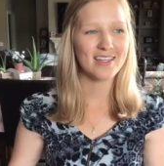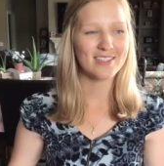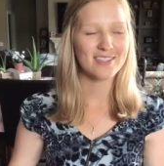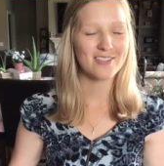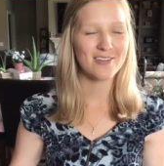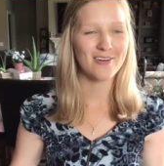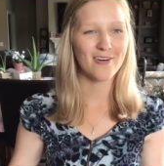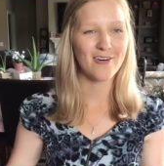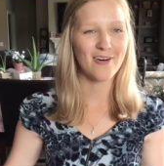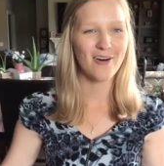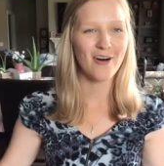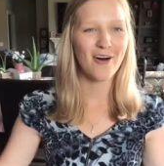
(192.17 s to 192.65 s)

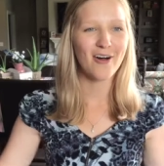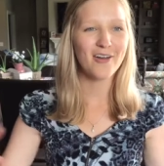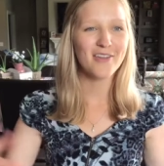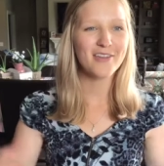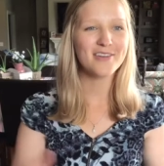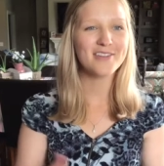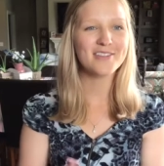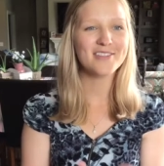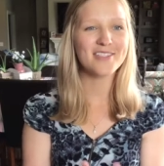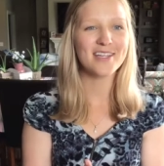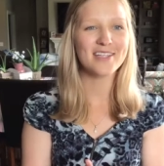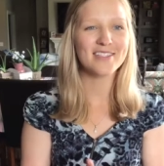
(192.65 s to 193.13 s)
So, all
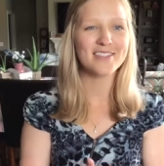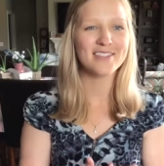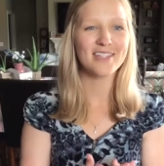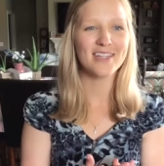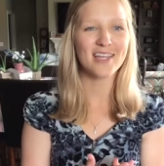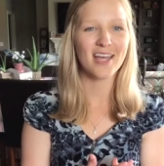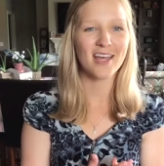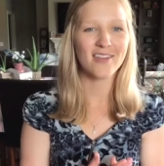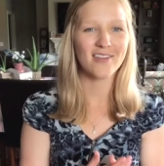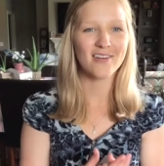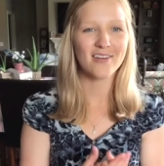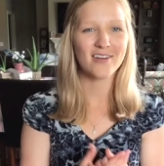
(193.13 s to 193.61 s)
those things
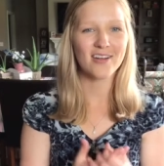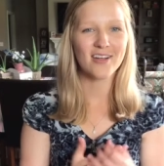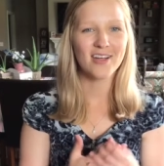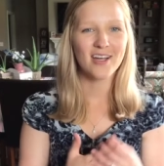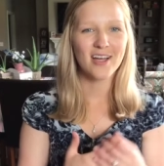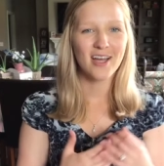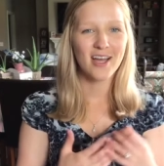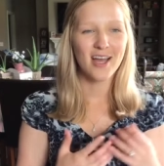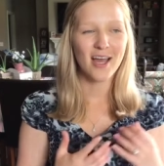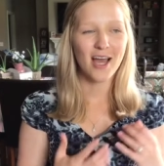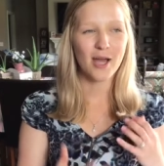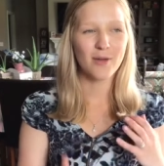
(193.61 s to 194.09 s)
together,
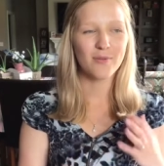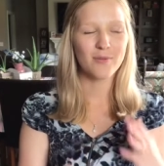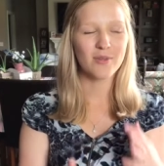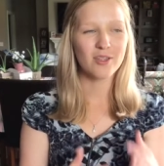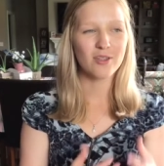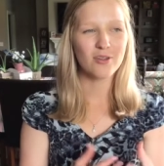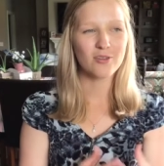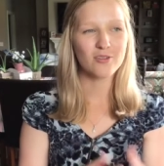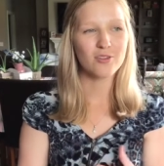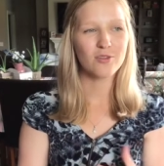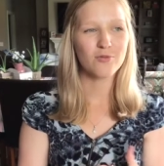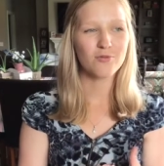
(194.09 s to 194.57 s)
I mean,
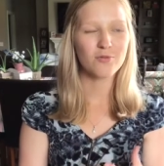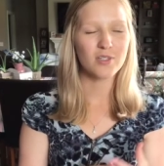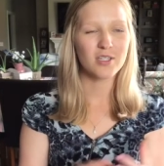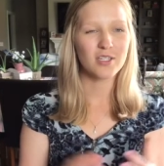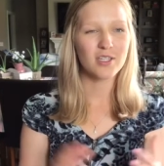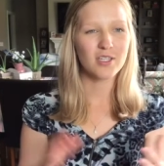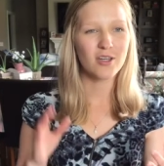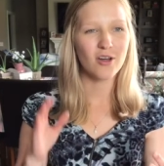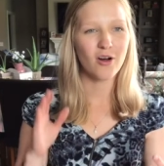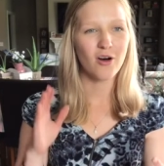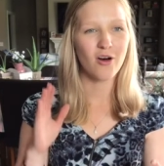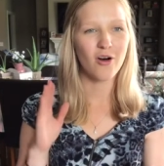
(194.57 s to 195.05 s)
those are
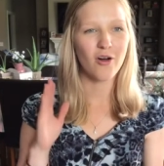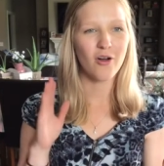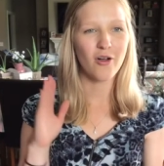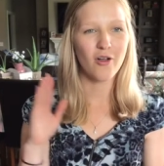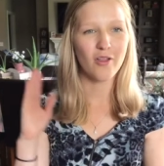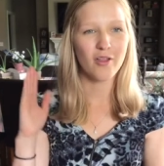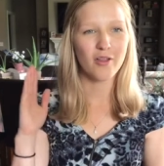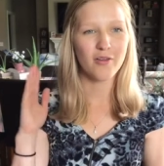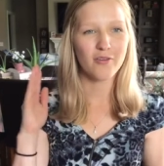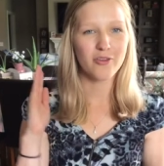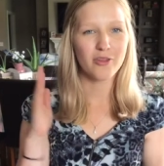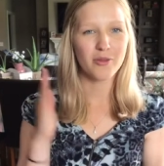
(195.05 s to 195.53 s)
really
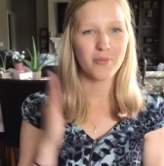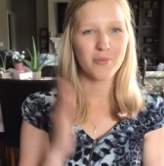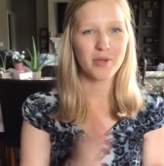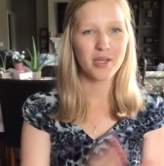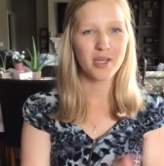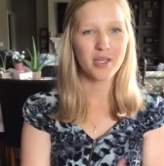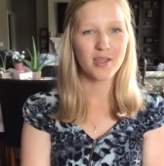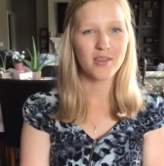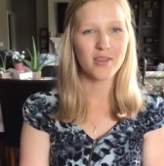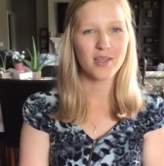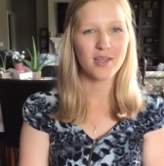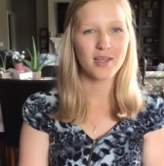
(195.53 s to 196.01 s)
all of the
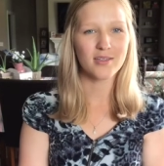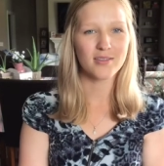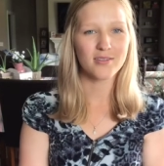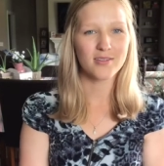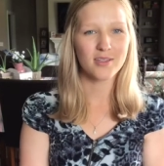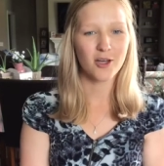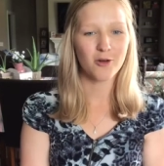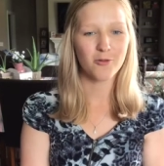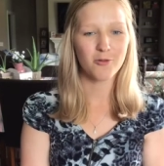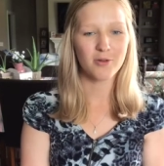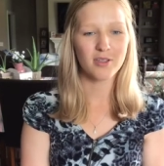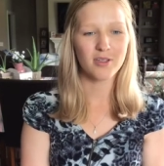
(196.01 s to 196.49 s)
big things
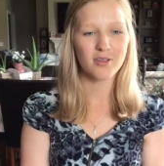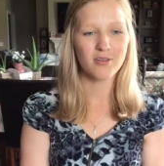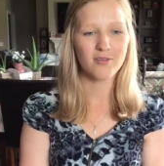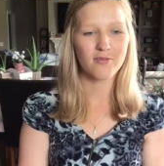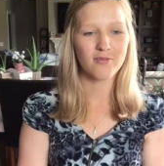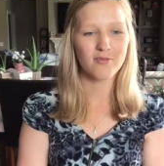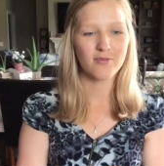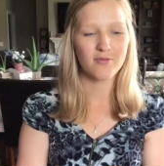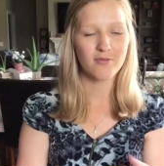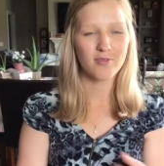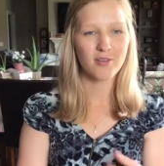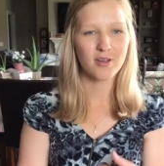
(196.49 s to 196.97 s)
that
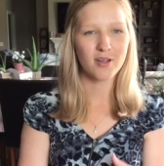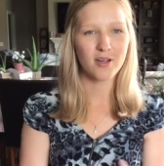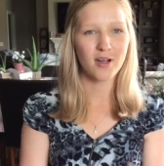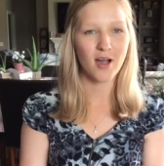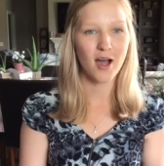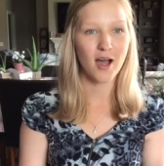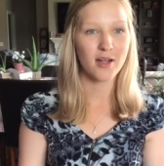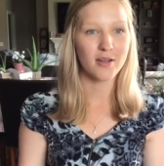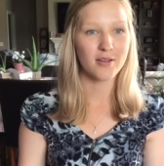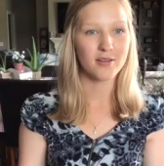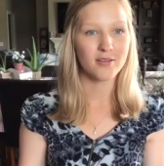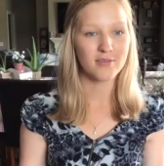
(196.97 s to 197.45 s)
we've
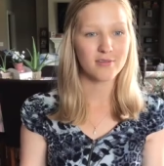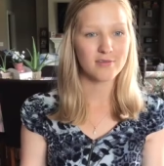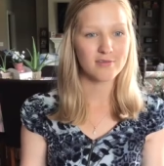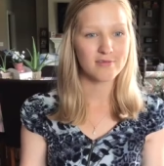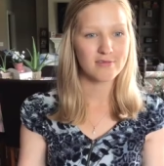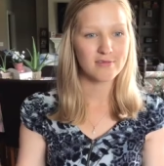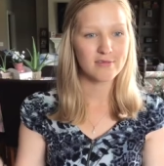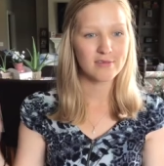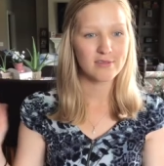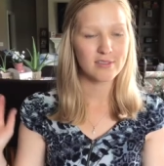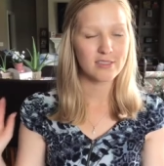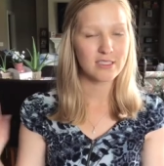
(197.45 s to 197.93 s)

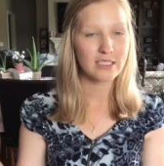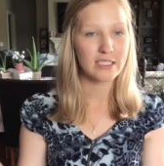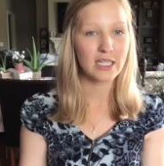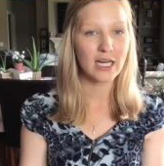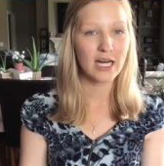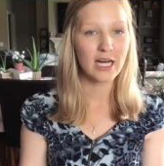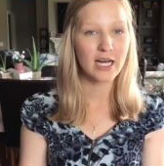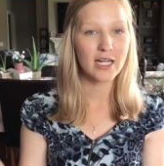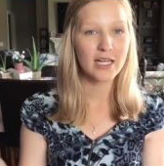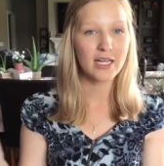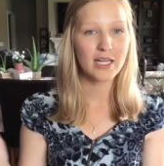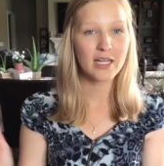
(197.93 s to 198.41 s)
gotten
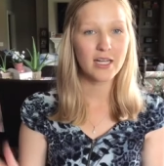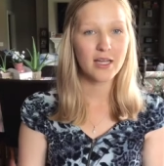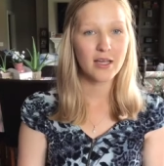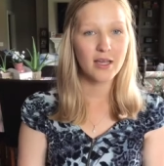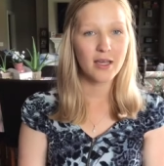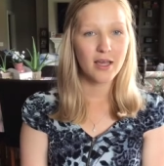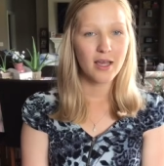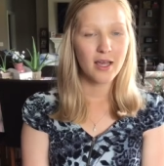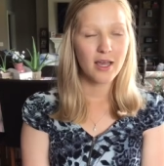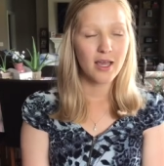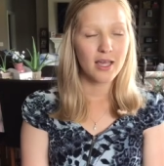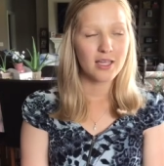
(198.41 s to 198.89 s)
done.
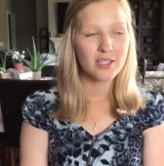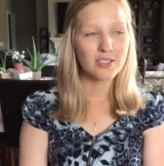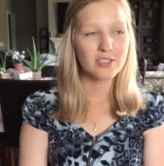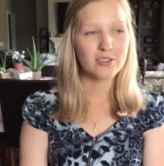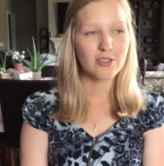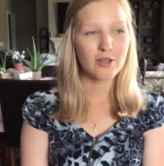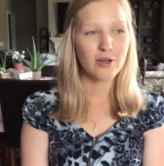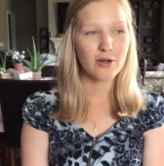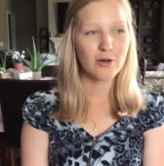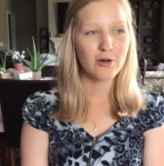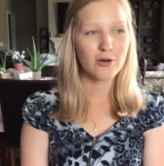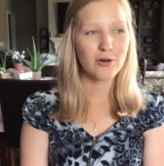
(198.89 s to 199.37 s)

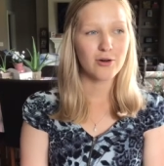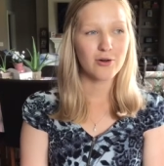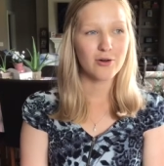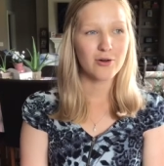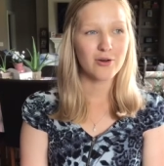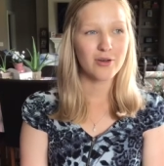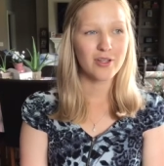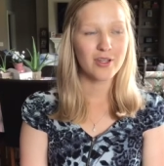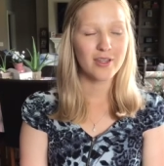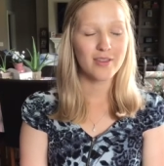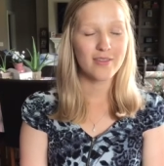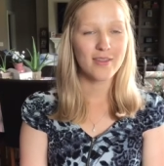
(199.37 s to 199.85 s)

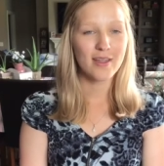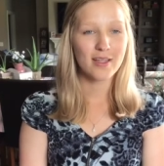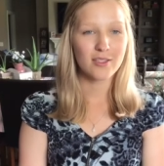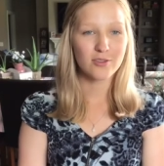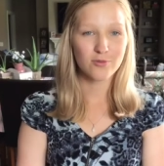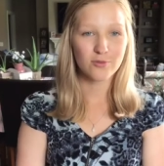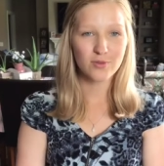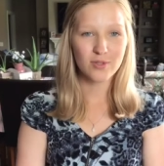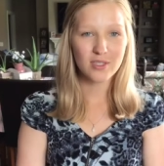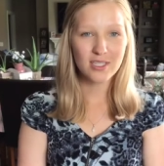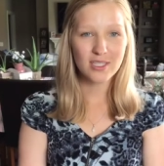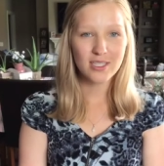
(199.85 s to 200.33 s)
So,
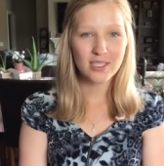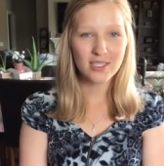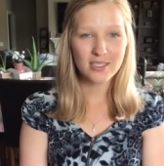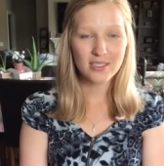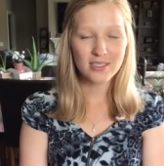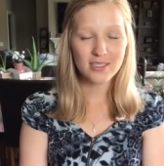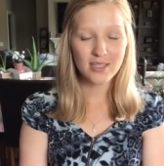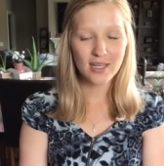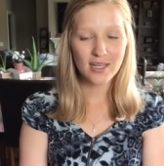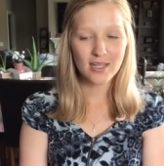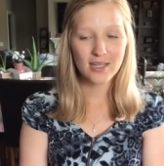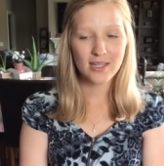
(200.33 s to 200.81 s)
that's really
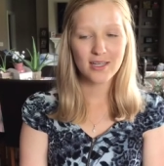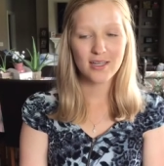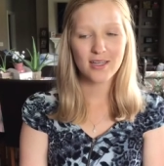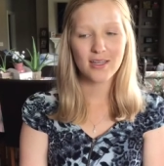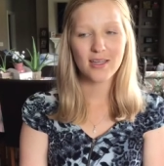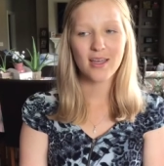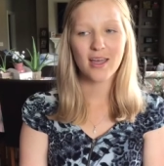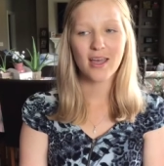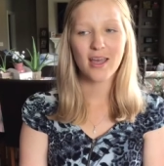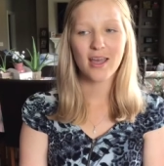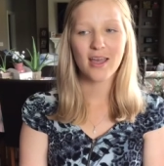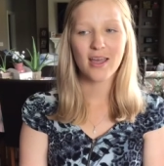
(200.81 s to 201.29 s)

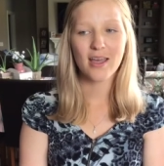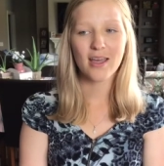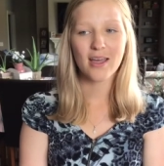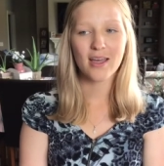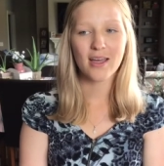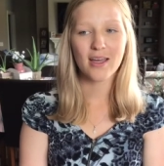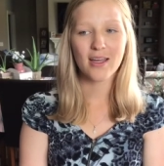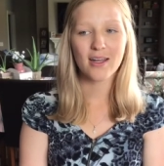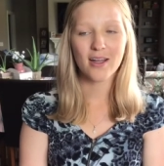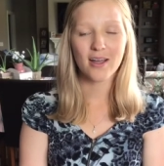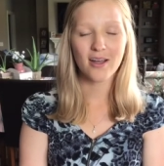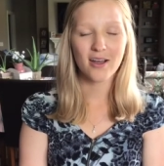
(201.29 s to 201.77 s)
exciting,
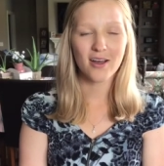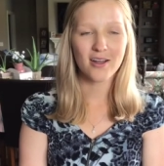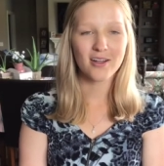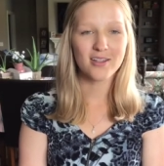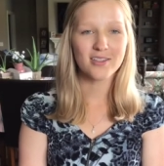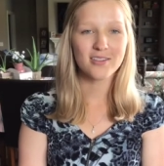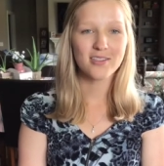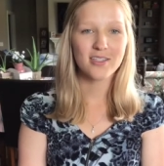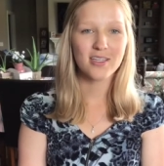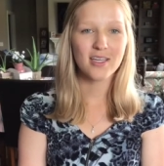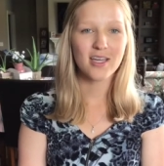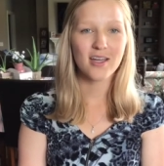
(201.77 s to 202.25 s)
and I
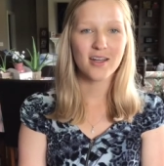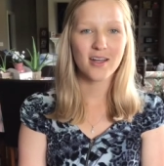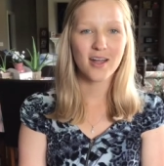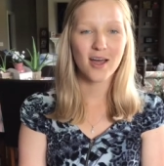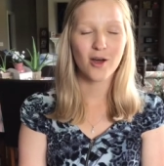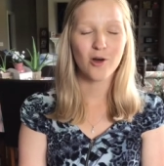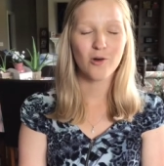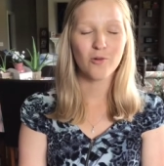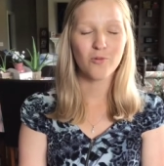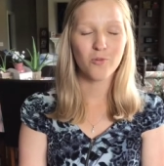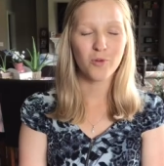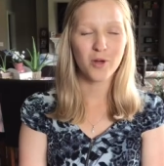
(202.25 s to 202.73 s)
honestly
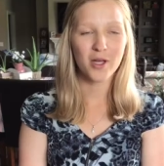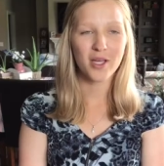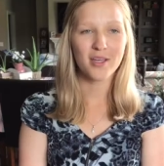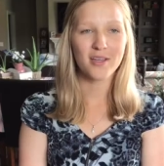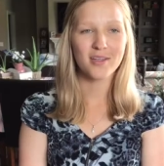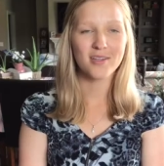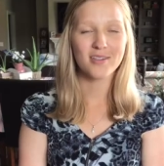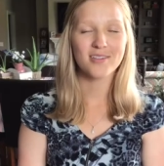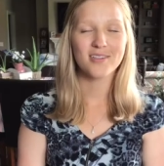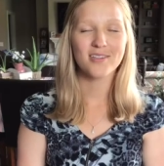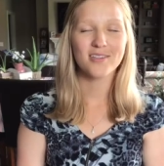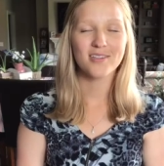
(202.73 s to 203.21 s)
cannot
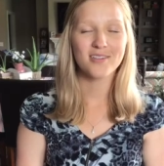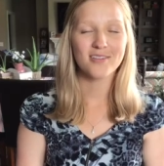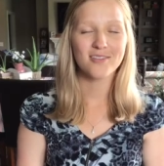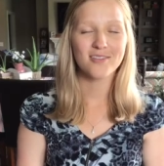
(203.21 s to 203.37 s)
wait